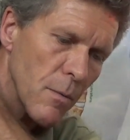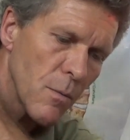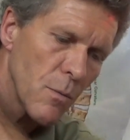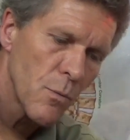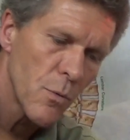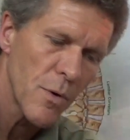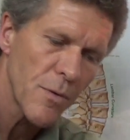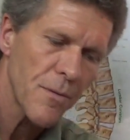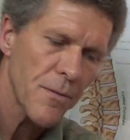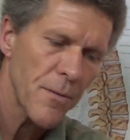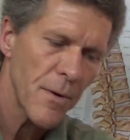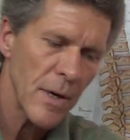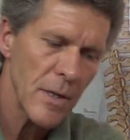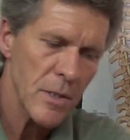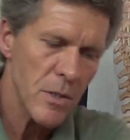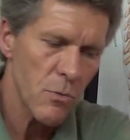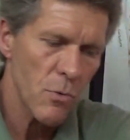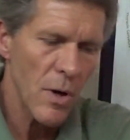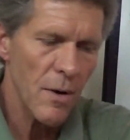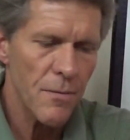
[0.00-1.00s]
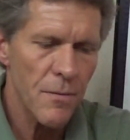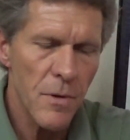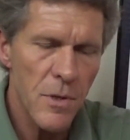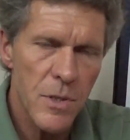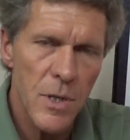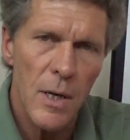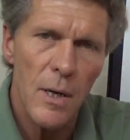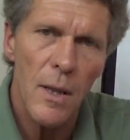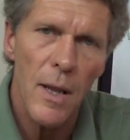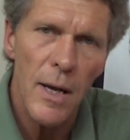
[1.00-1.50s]

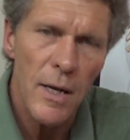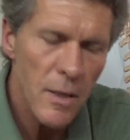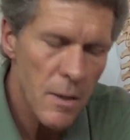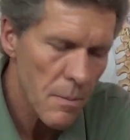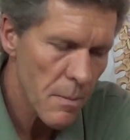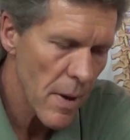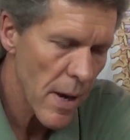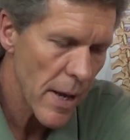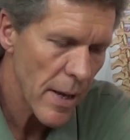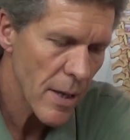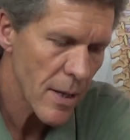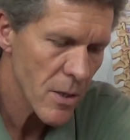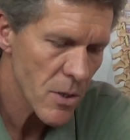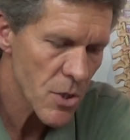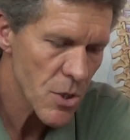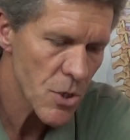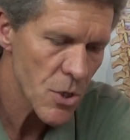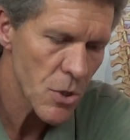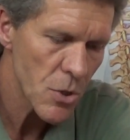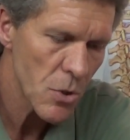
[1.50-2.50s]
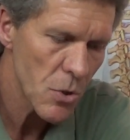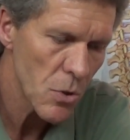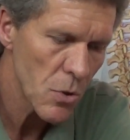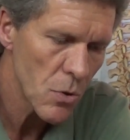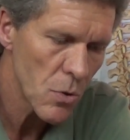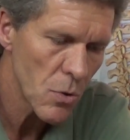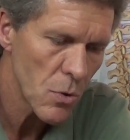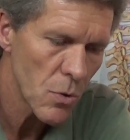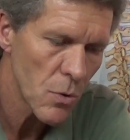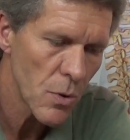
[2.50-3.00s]
reference I'd like to make is
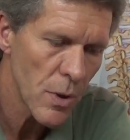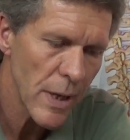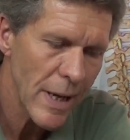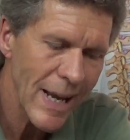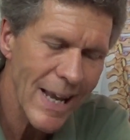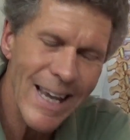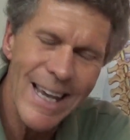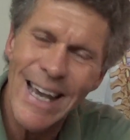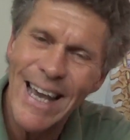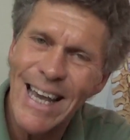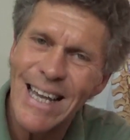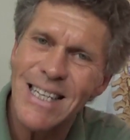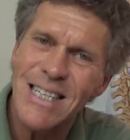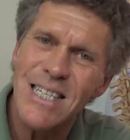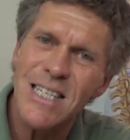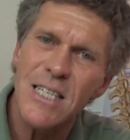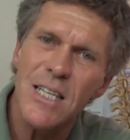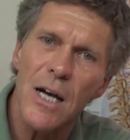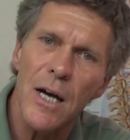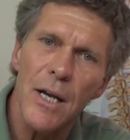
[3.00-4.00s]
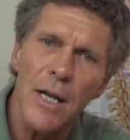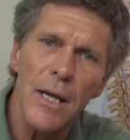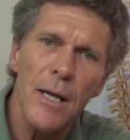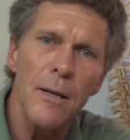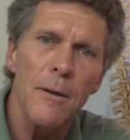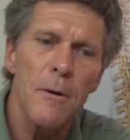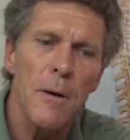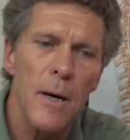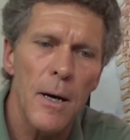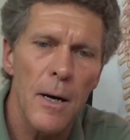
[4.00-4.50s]
to a case
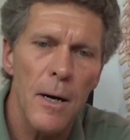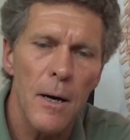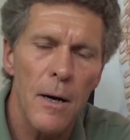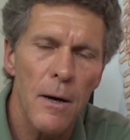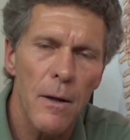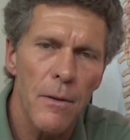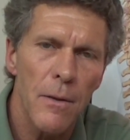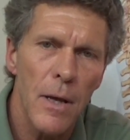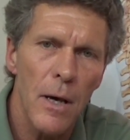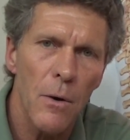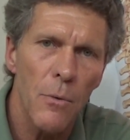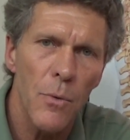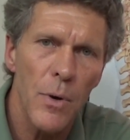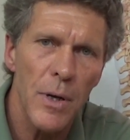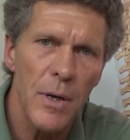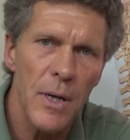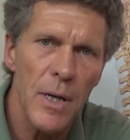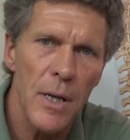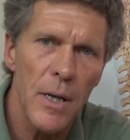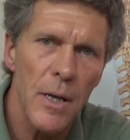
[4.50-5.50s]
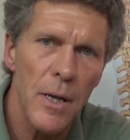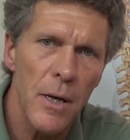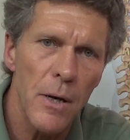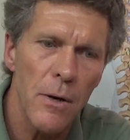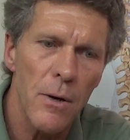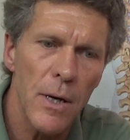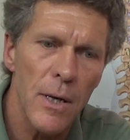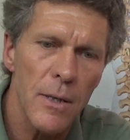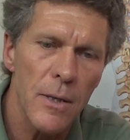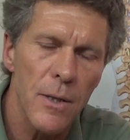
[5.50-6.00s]
study that we did
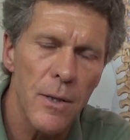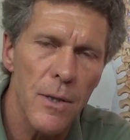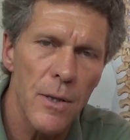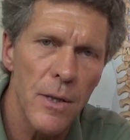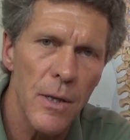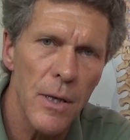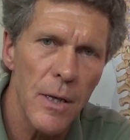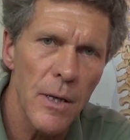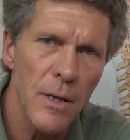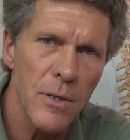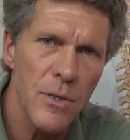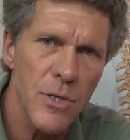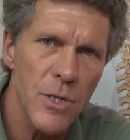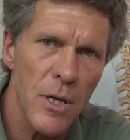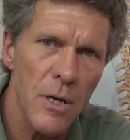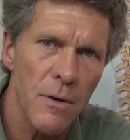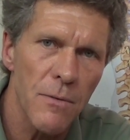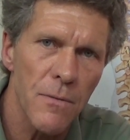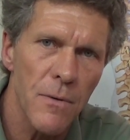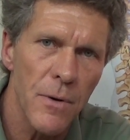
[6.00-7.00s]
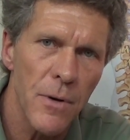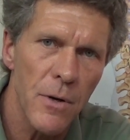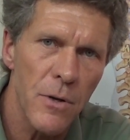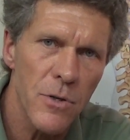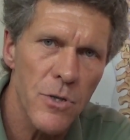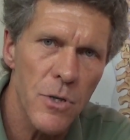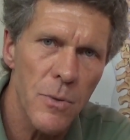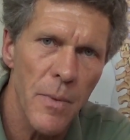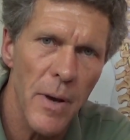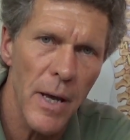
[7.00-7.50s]
here at the Center for
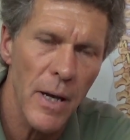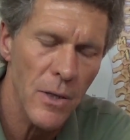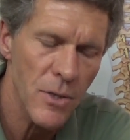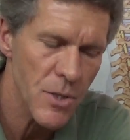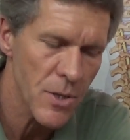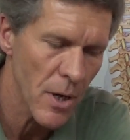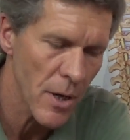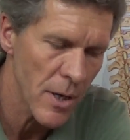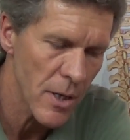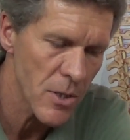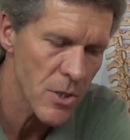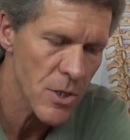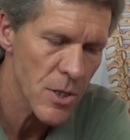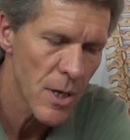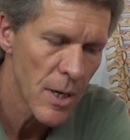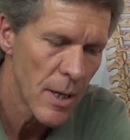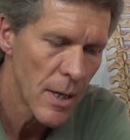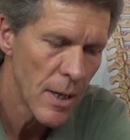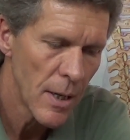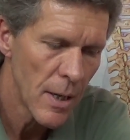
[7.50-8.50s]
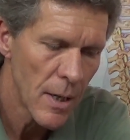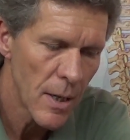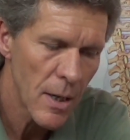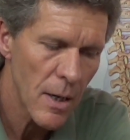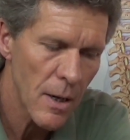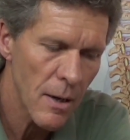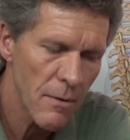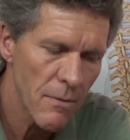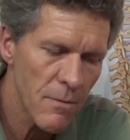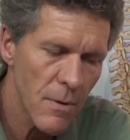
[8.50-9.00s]
Neurosomatic Studies
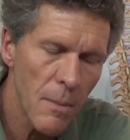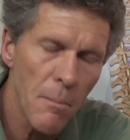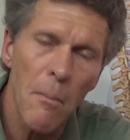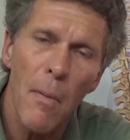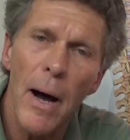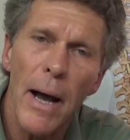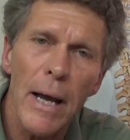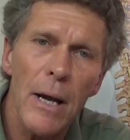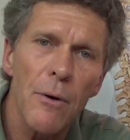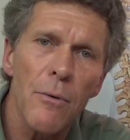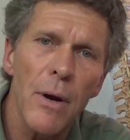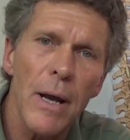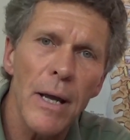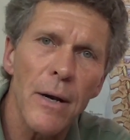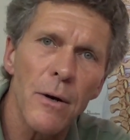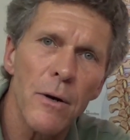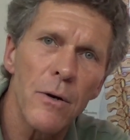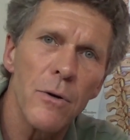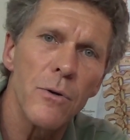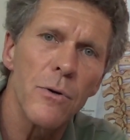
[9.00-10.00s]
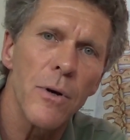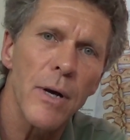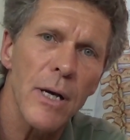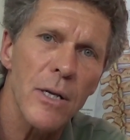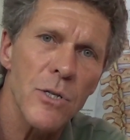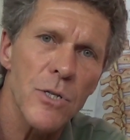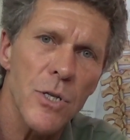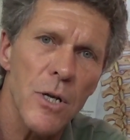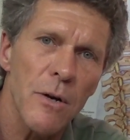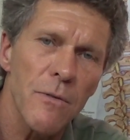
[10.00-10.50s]
of a migrainer who
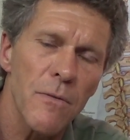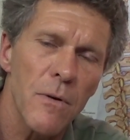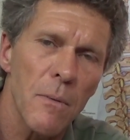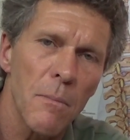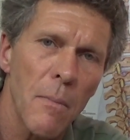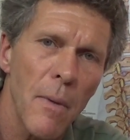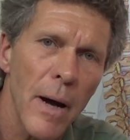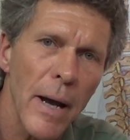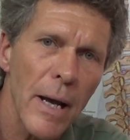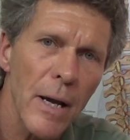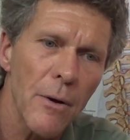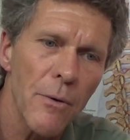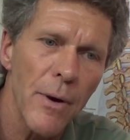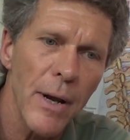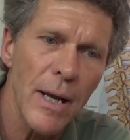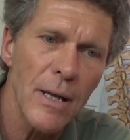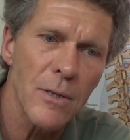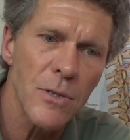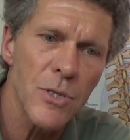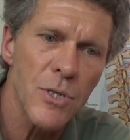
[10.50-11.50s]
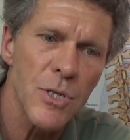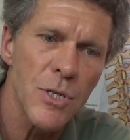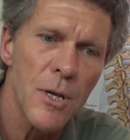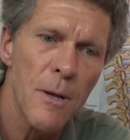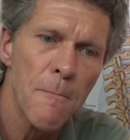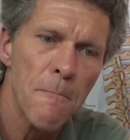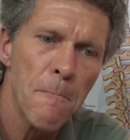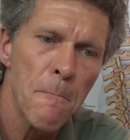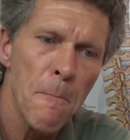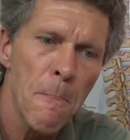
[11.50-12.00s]
had suffered migraines
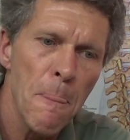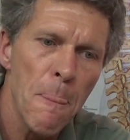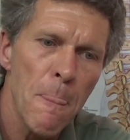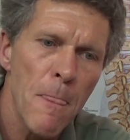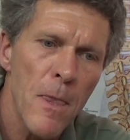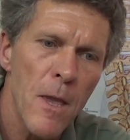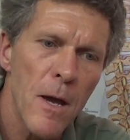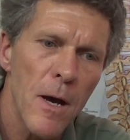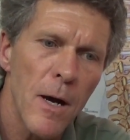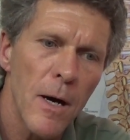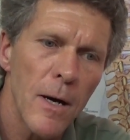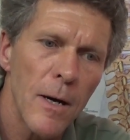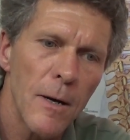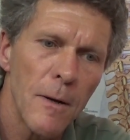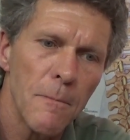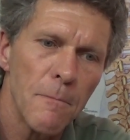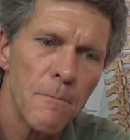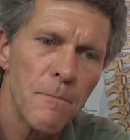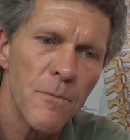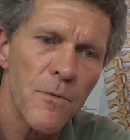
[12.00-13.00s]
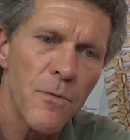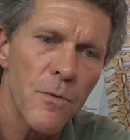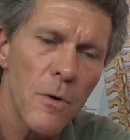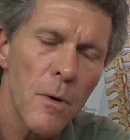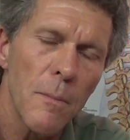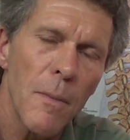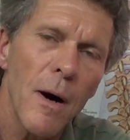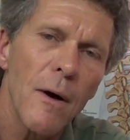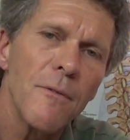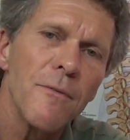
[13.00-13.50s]
for
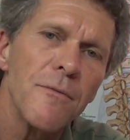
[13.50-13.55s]
about